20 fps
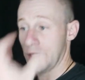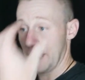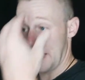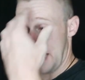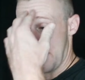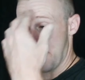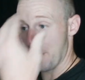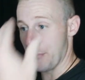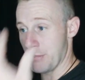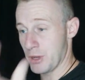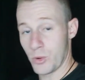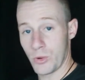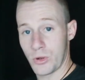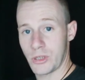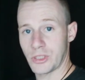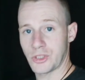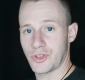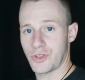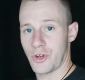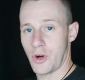and mental
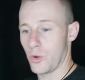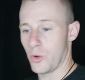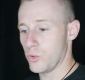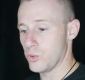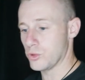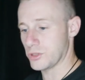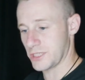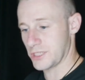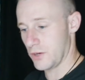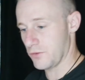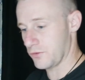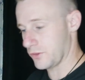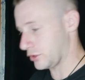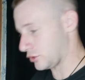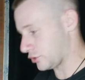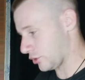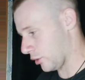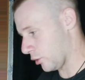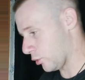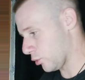control,
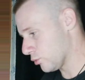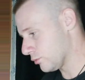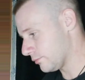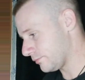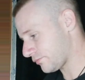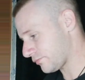self-control,